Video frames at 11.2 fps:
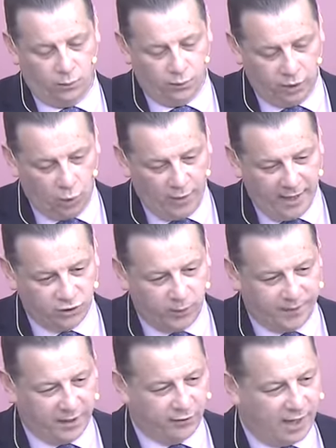You know, it's when
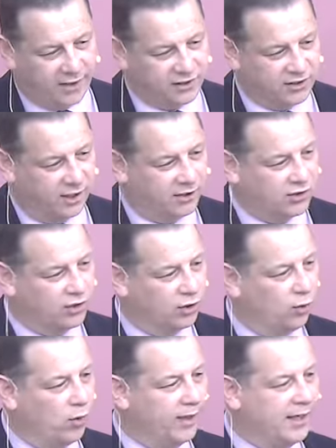the grass starts to
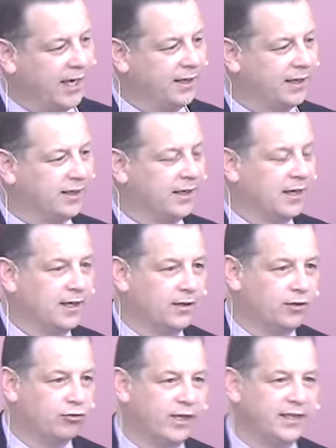grow again and the
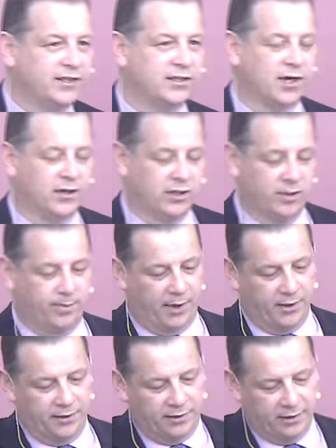trees start to
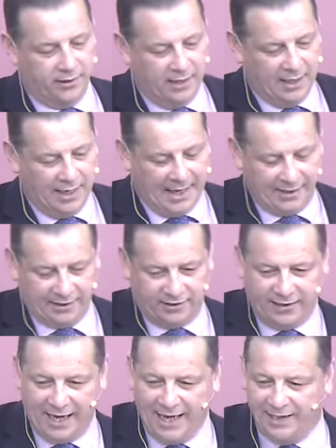bud, and it's
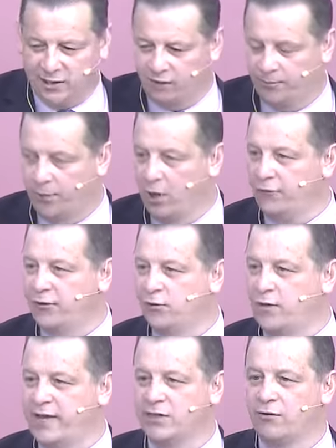days of birth and
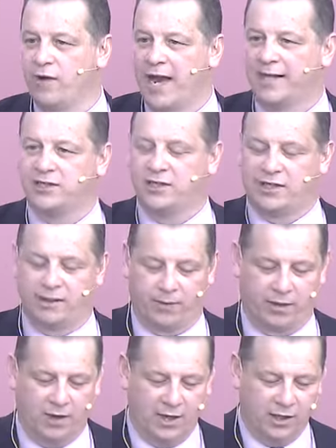resurrection, and
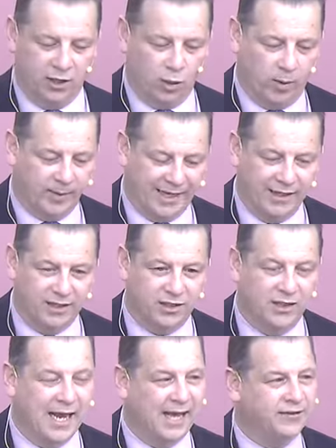we're, you know, we're beginning
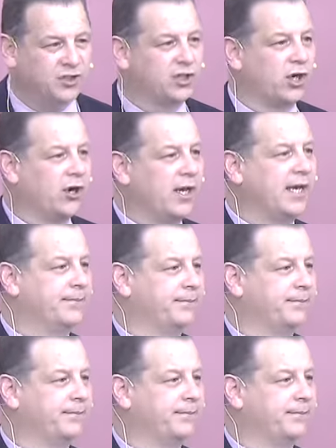life's journey.